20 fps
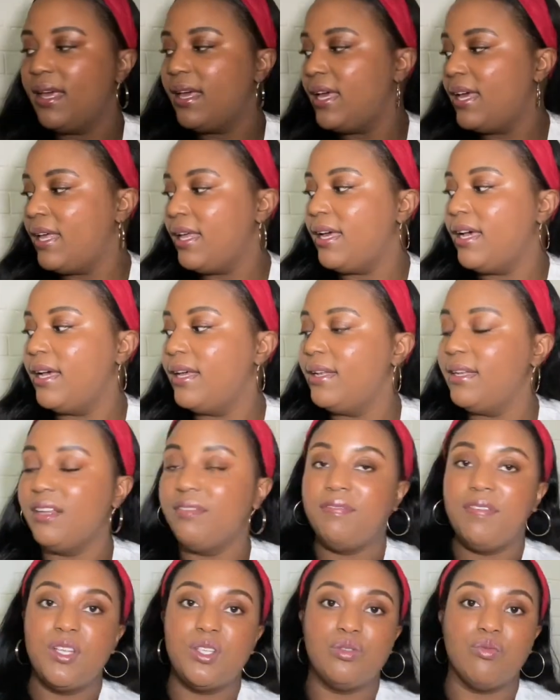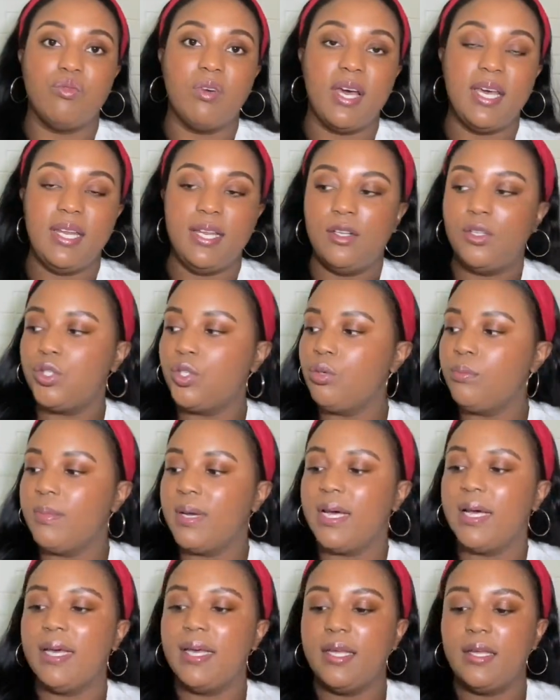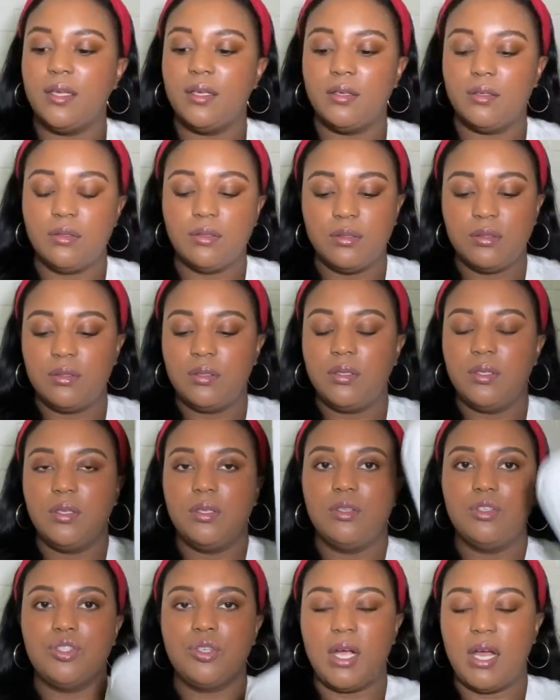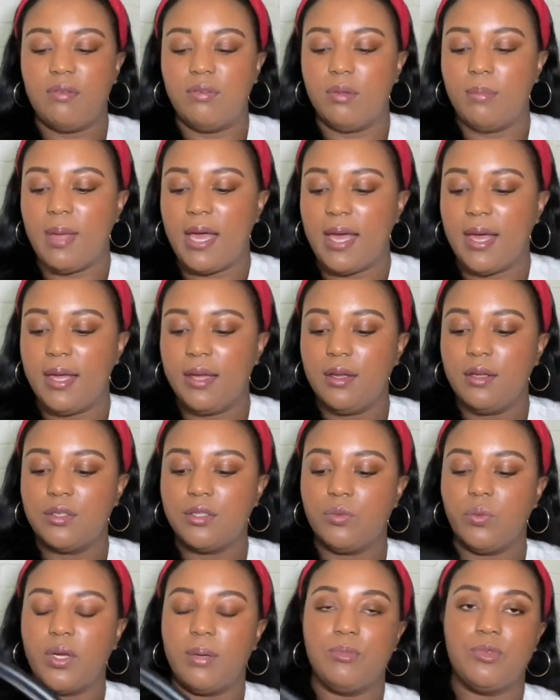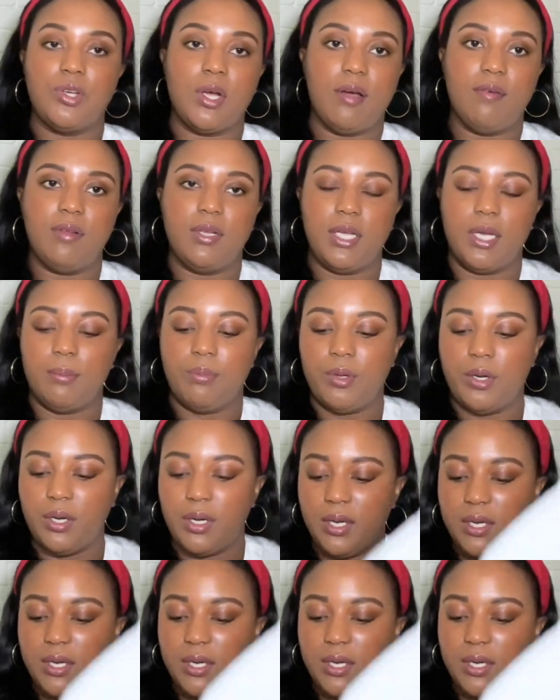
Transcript: and it fits right into my travel bag. So when I'm traveling, I put it